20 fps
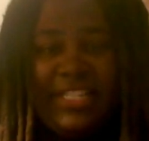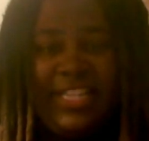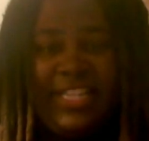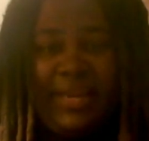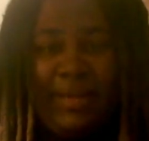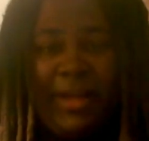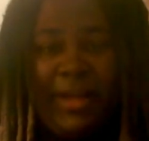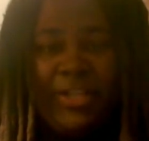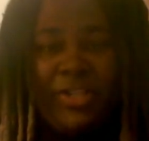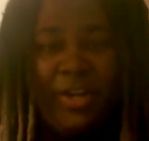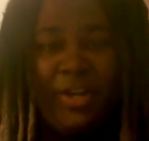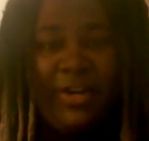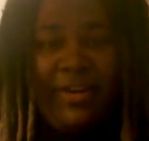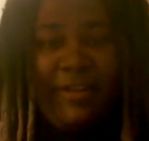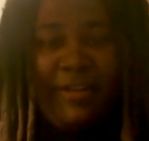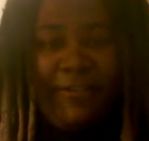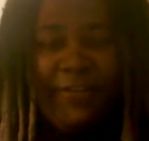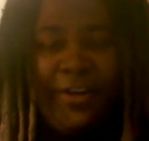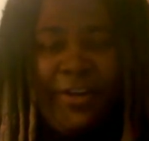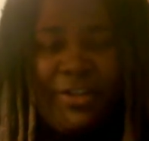Tibau
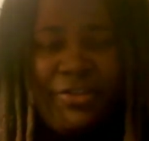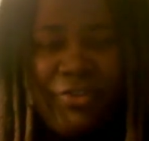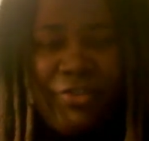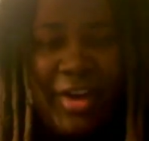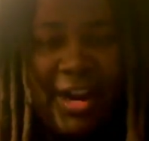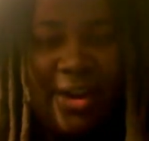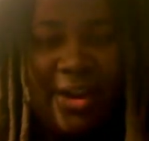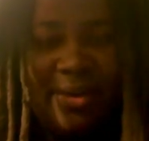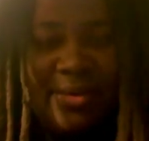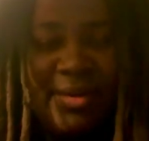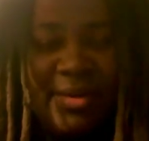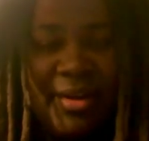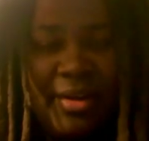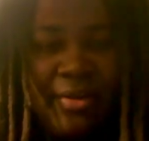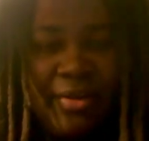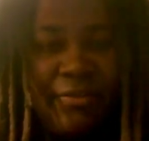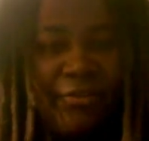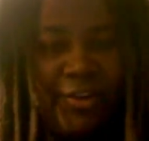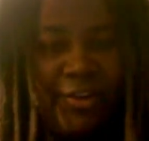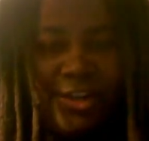started the first round
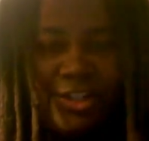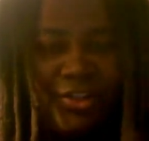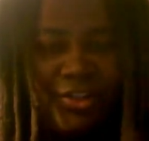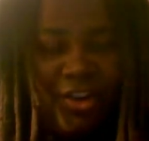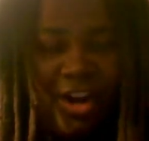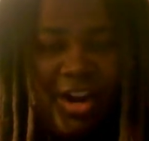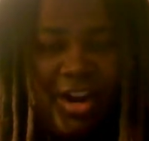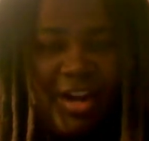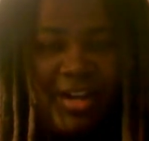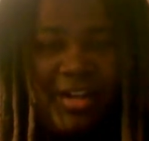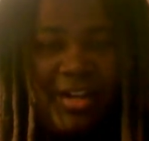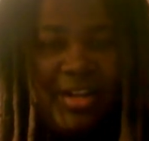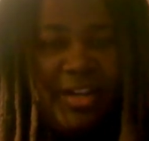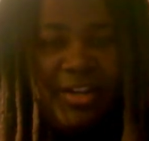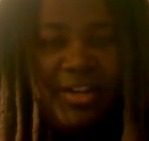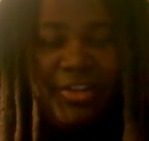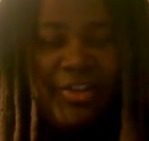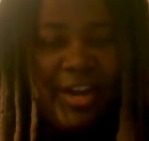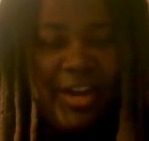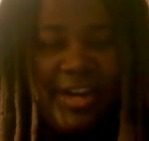very strong,
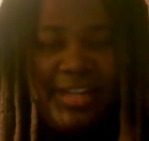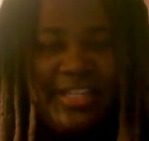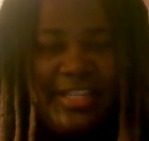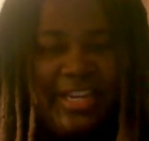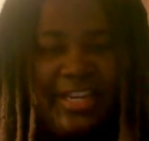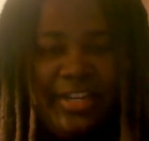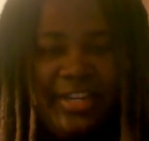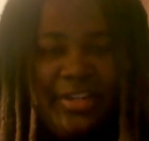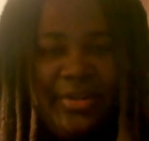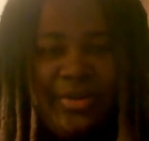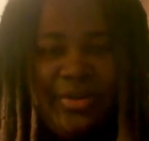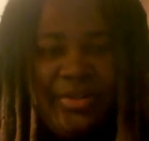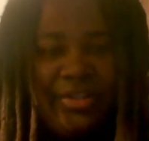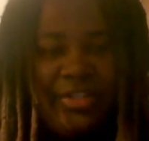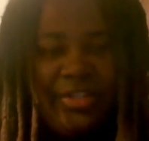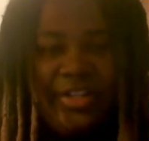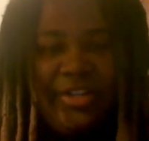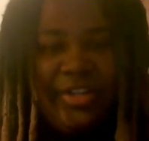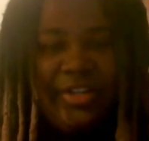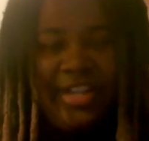trying to use
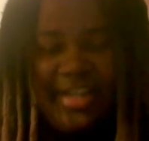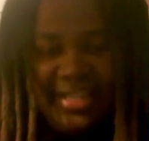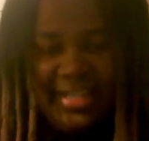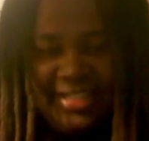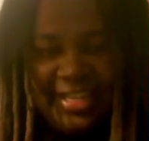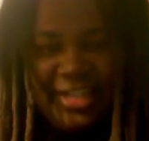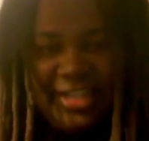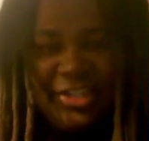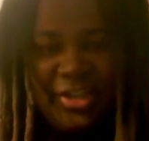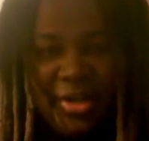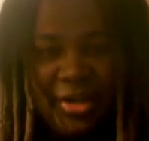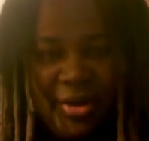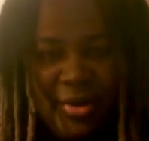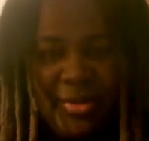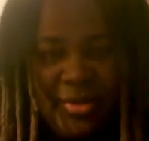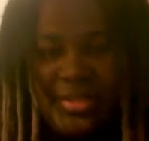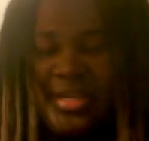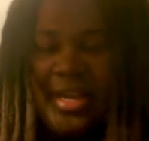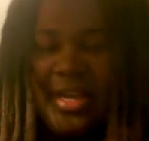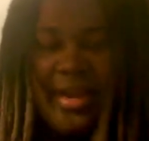guillotine
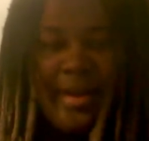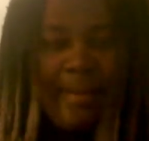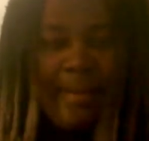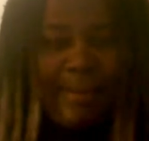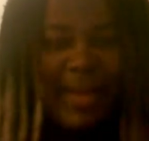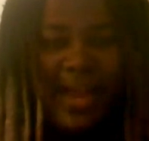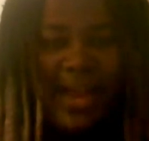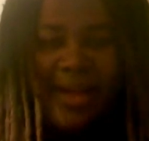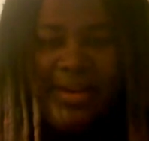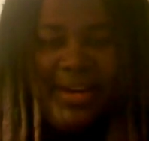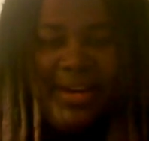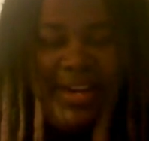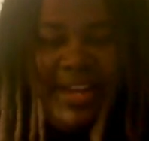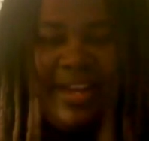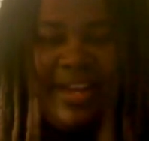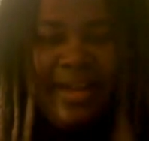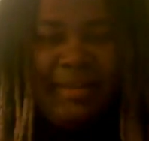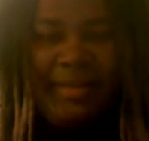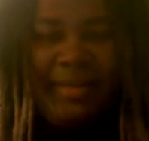chokes, pounding him